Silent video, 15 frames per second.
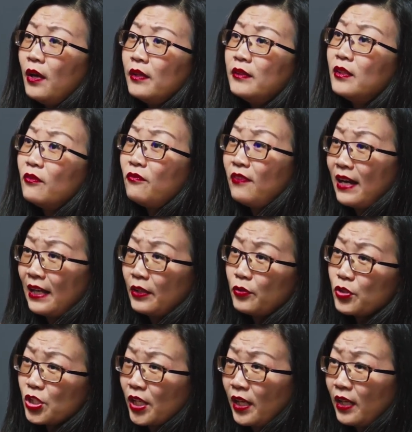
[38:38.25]
the value
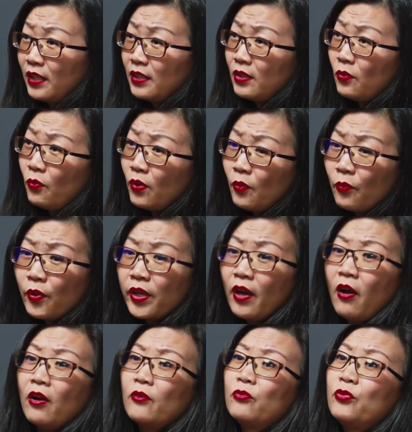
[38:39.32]
chain when we
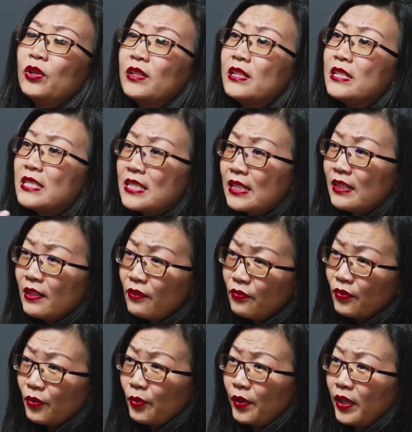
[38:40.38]
are really
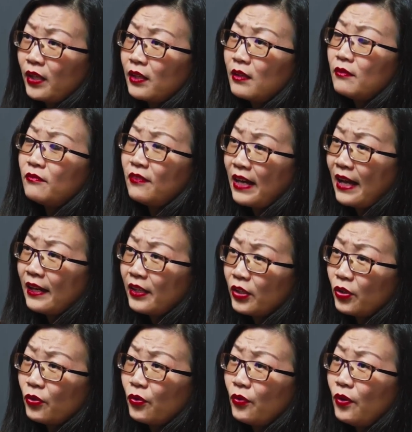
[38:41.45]
delivering
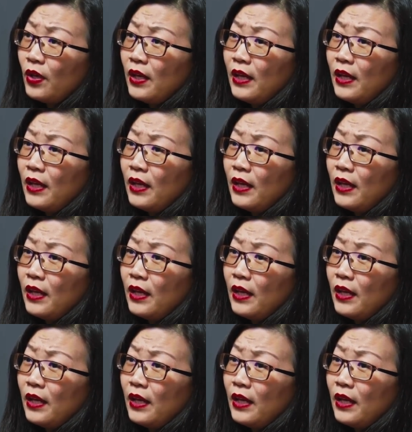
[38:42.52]
value